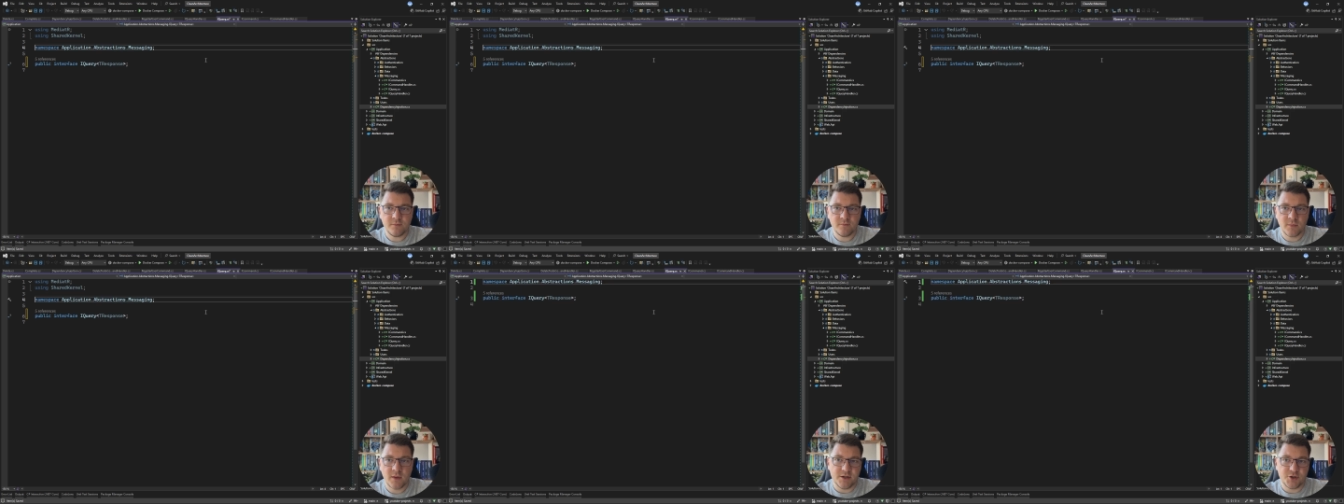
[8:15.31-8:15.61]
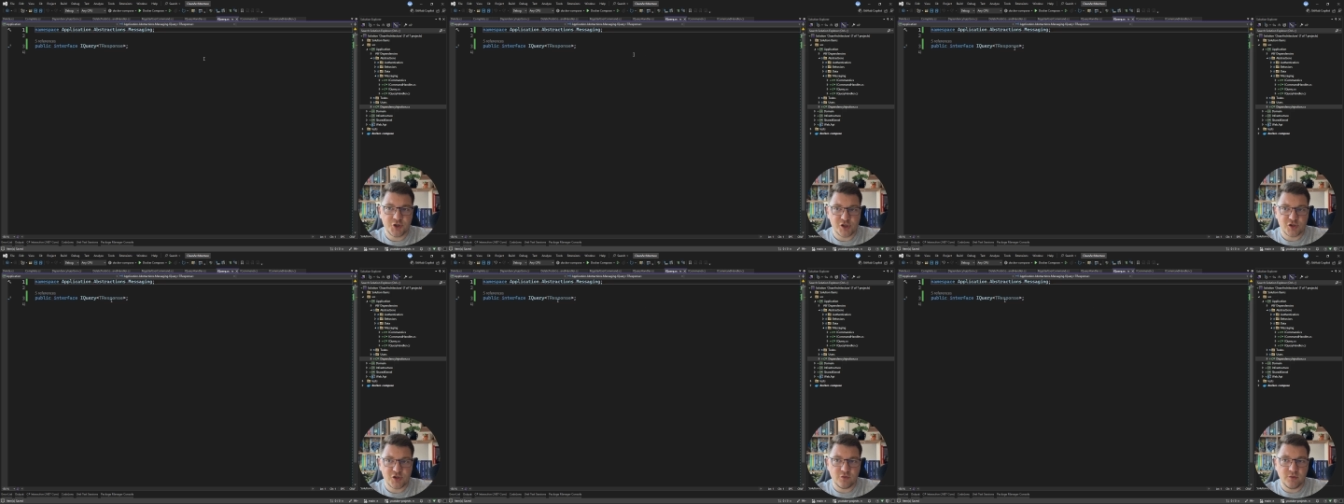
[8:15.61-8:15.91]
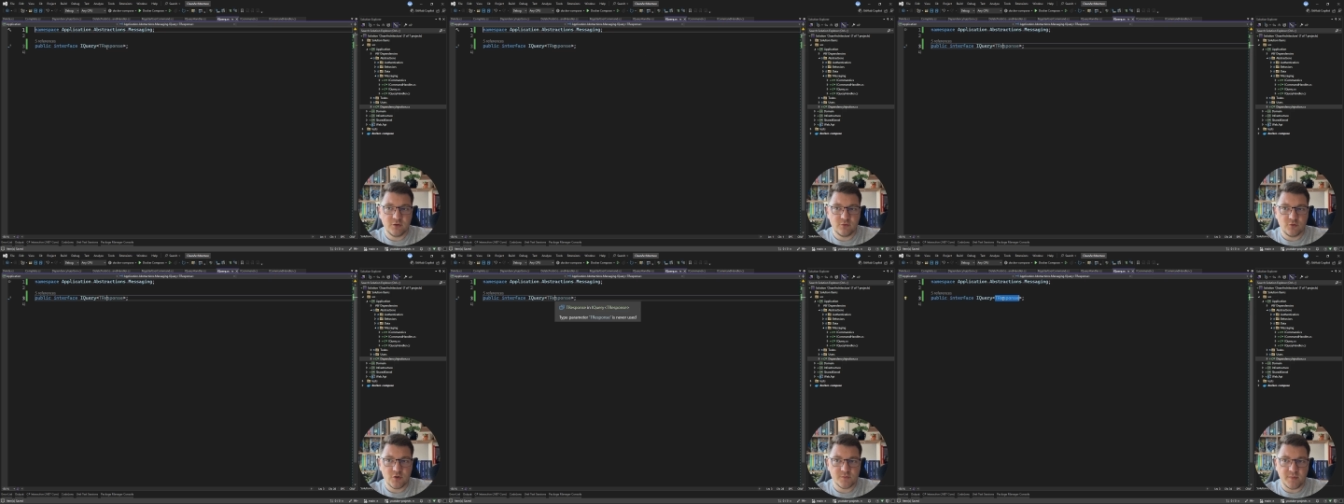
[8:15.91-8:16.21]
and it's just
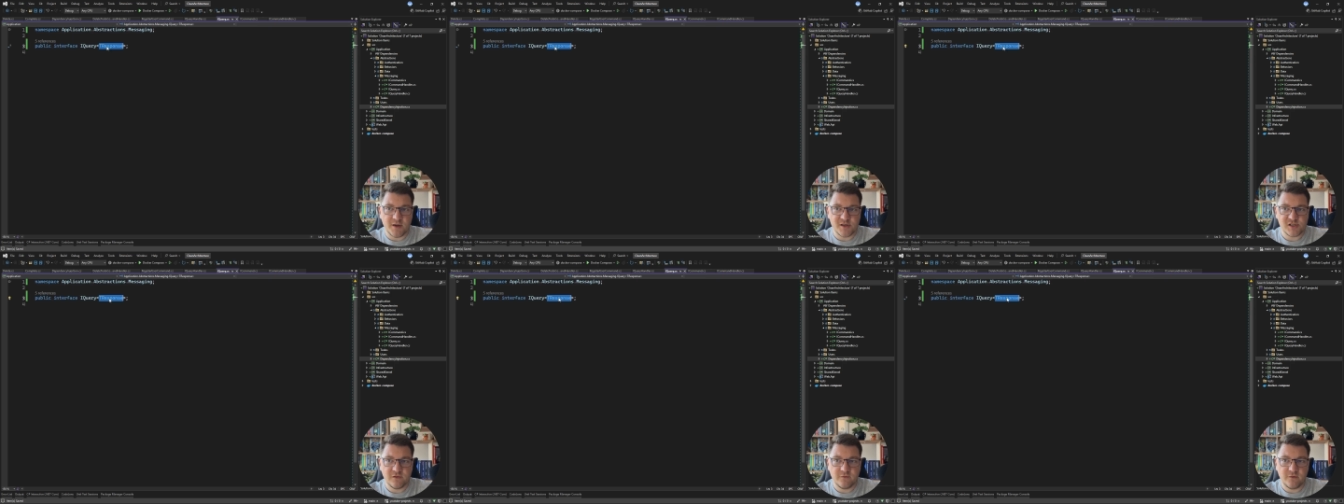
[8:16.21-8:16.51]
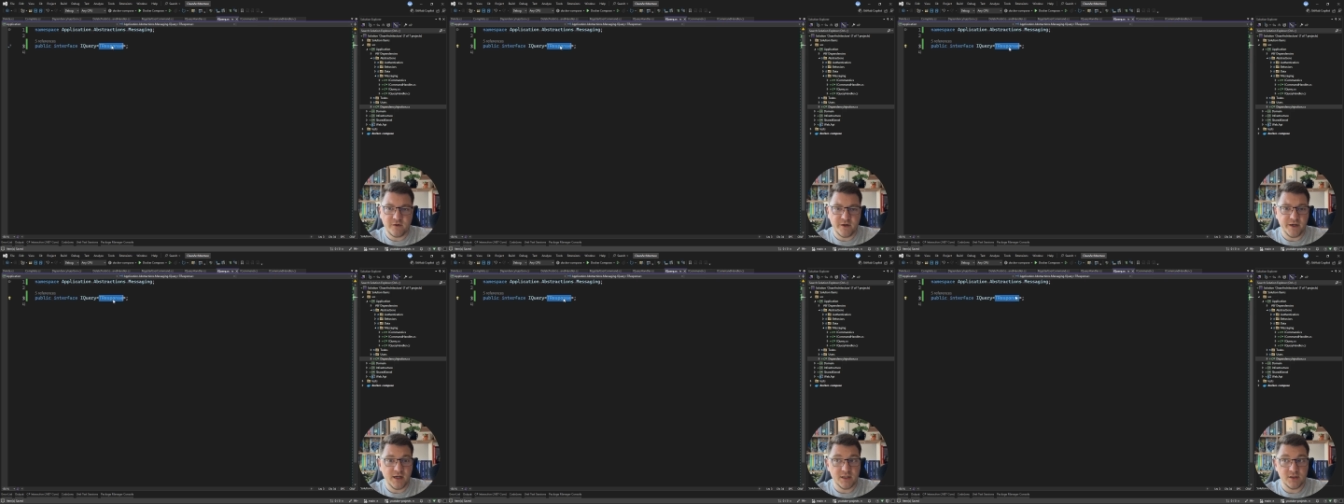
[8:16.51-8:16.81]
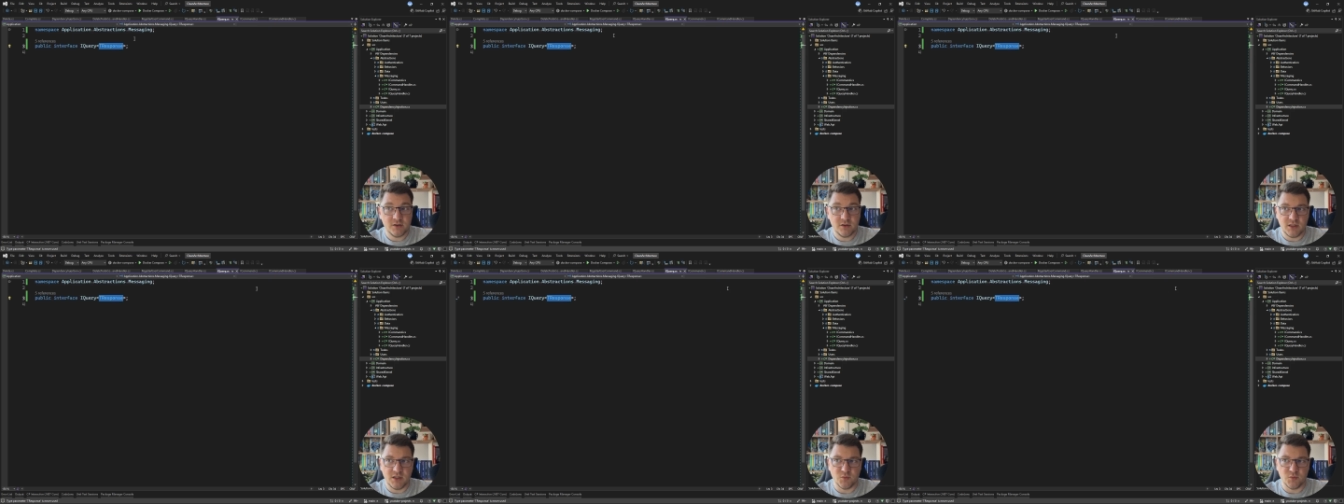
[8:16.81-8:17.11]
going to specify
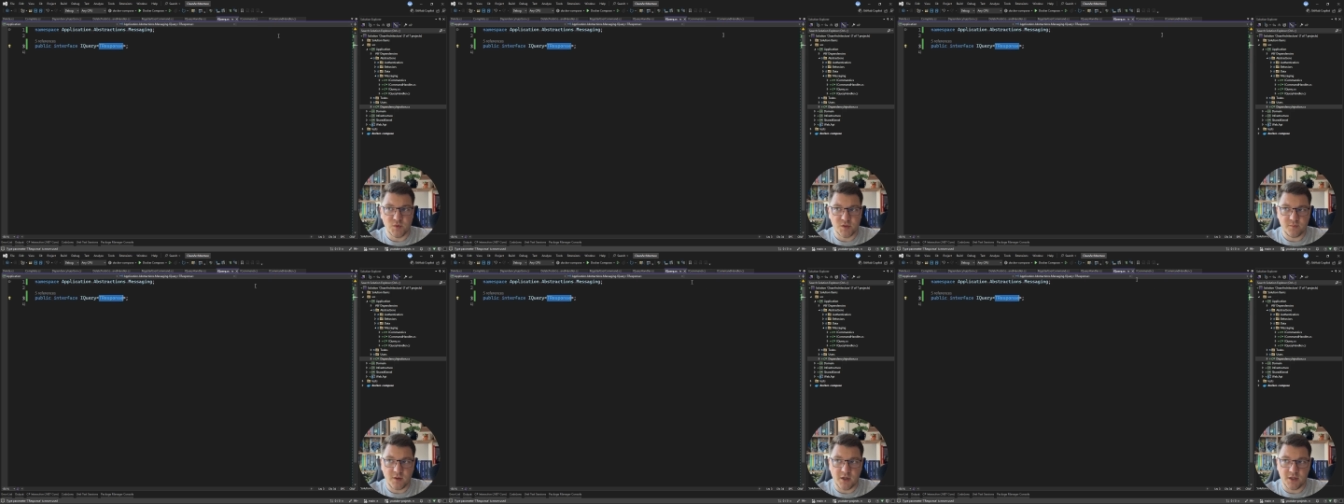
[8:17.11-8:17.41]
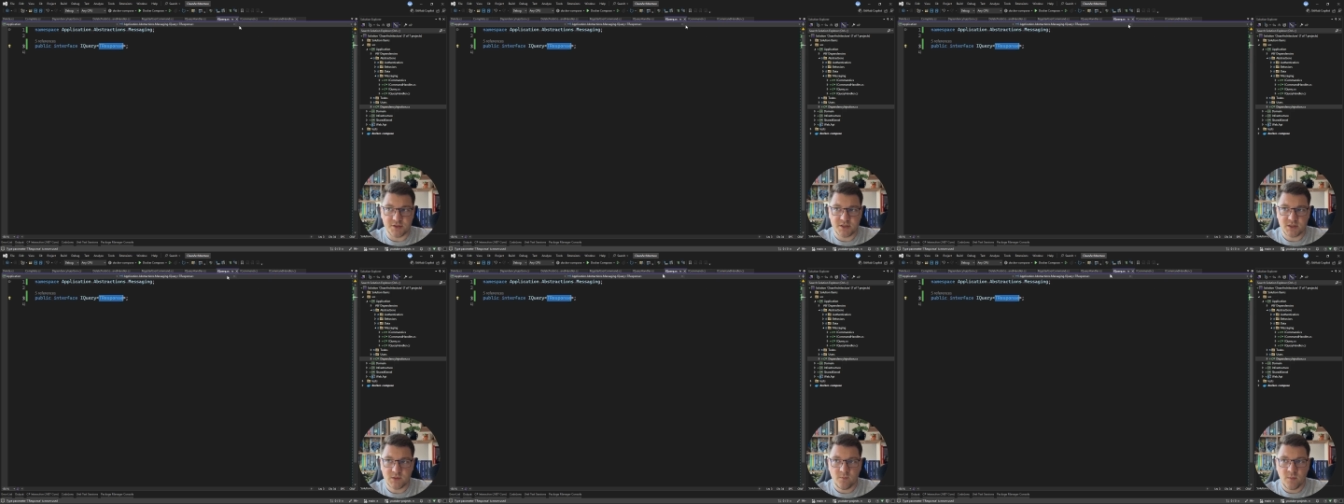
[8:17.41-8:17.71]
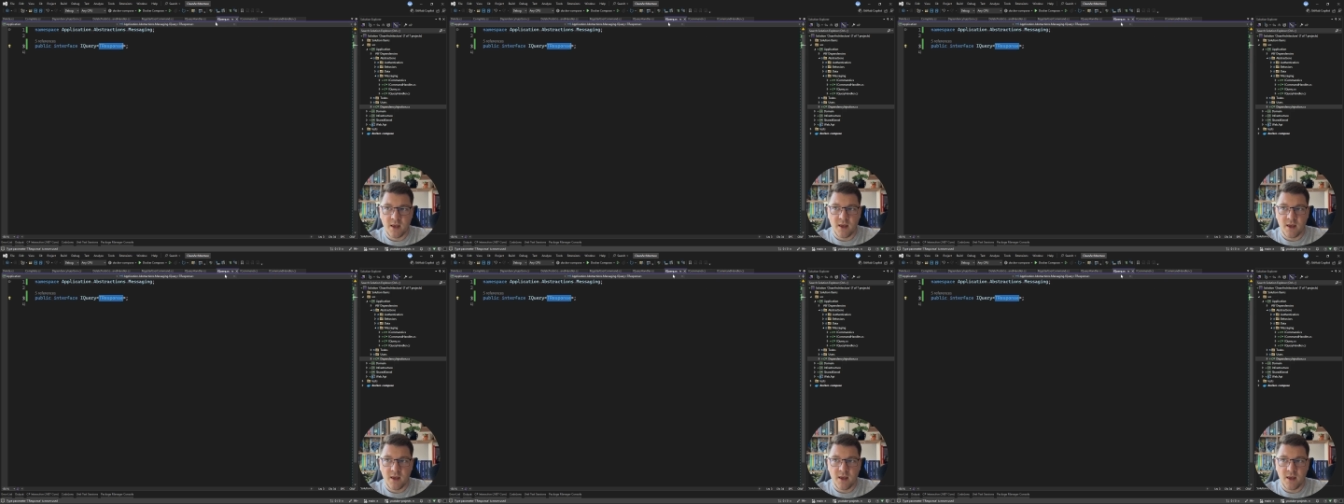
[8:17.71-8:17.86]
a t response.